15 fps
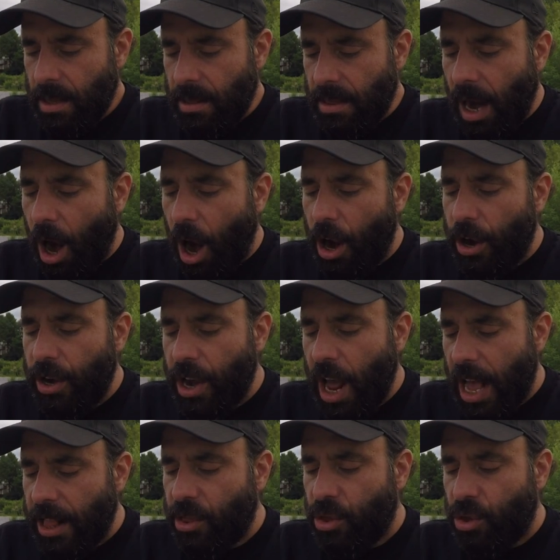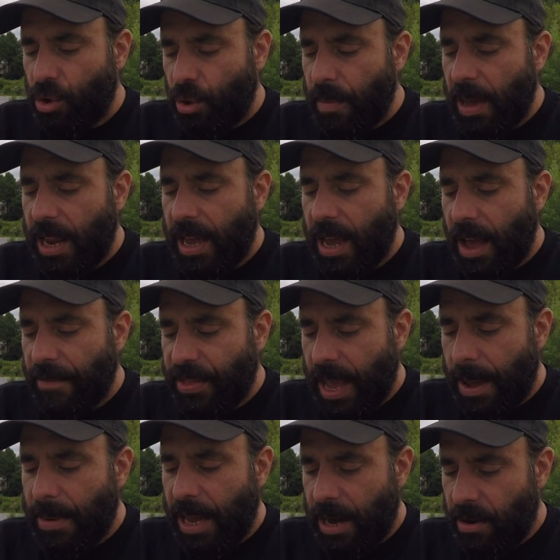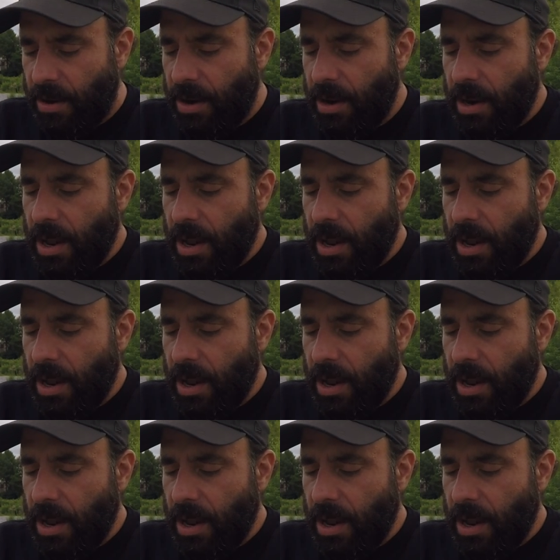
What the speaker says: there are not too many of them here.